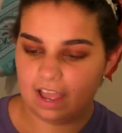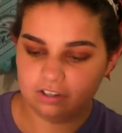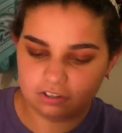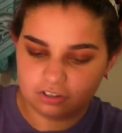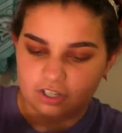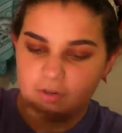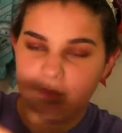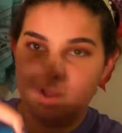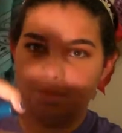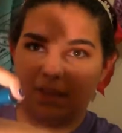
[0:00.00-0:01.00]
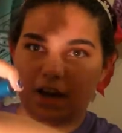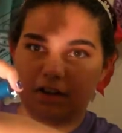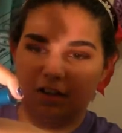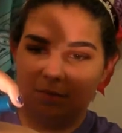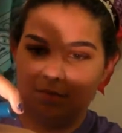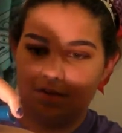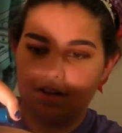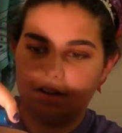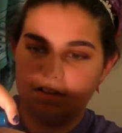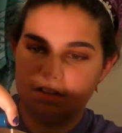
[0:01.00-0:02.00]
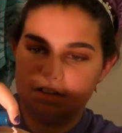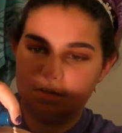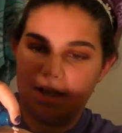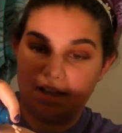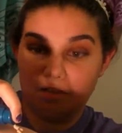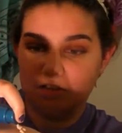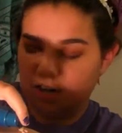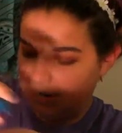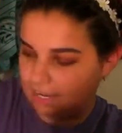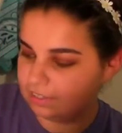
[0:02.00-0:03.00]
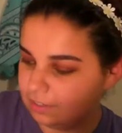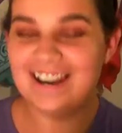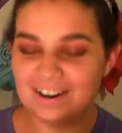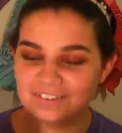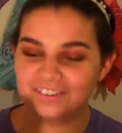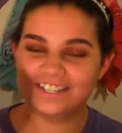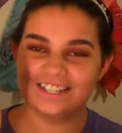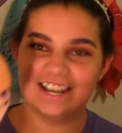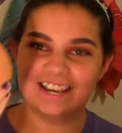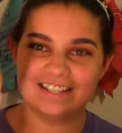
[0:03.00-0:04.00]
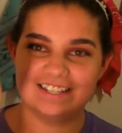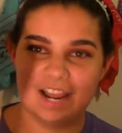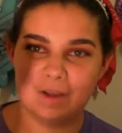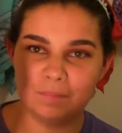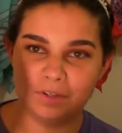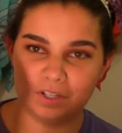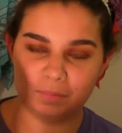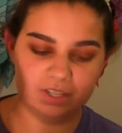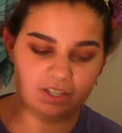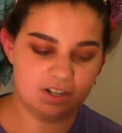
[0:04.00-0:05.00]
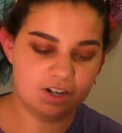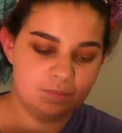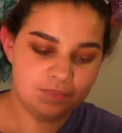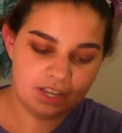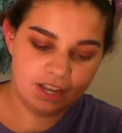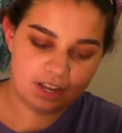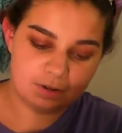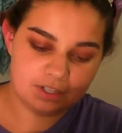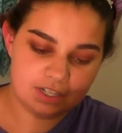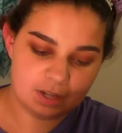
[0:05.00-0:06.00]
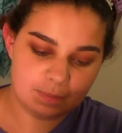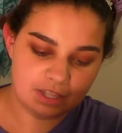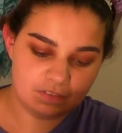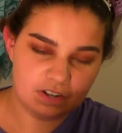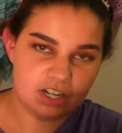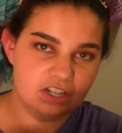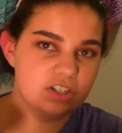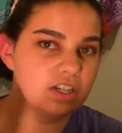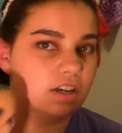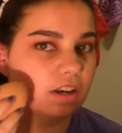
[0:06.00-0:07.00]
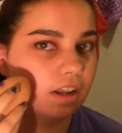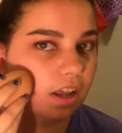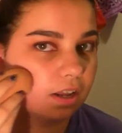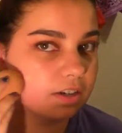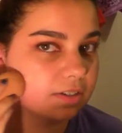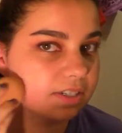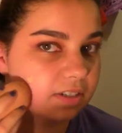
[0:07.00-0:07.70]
And you're just going to pump that on the back of your hand. And I'm going to take a damp beauty blender, and I'm going to dip it in the foundation and